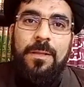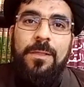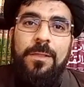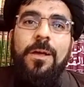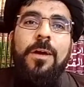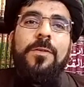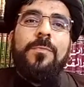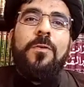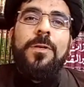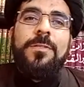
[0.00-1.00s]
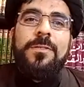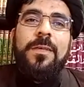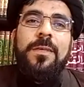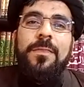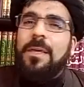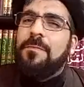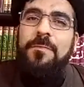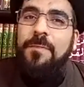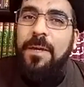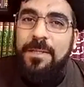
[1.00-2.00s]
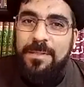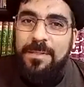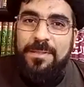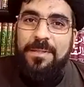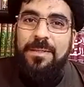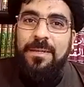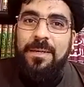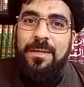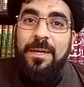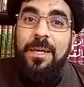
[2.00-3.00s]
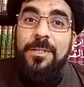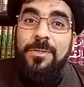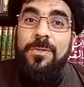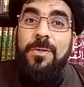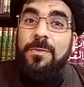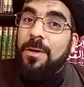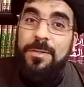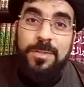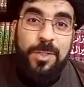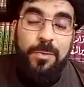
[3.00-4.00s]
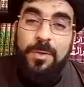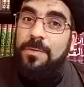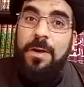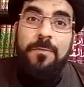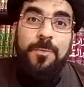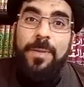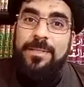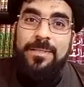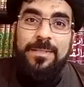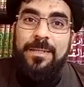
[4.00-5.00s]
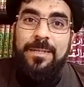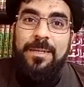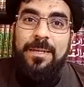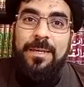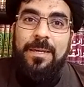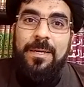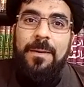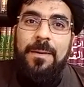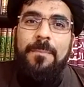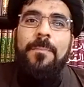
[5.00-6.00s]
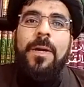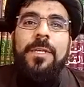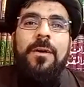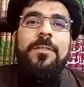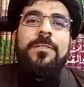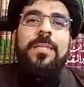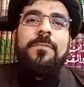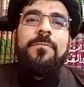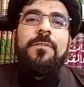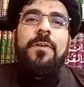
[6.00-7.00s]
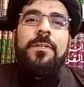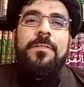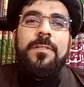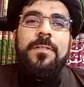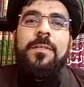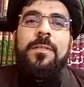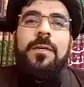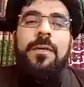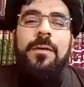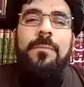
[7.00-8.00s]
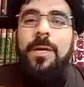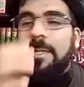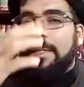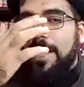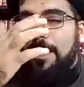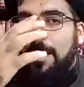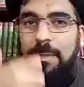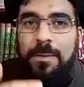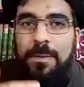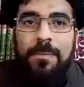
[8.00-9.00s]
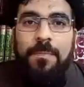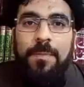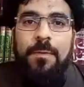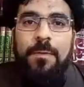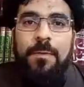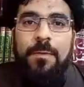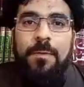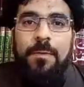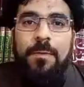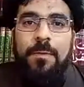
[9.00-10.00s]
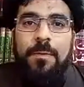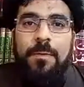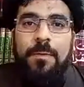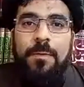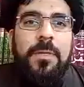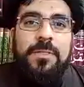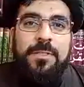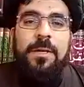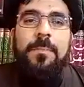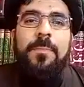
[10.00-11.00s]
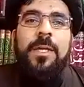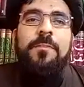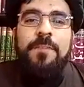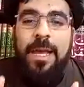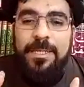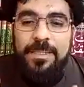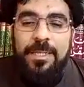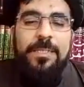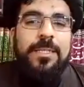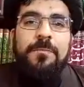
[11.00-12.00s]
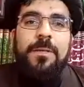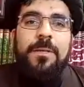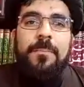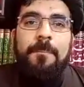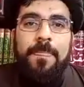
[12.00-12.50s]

Like the moments that we wasted, it is also the consequence of our past. Many nights that we wasted, many salat and prayers that we missed, many fastings that we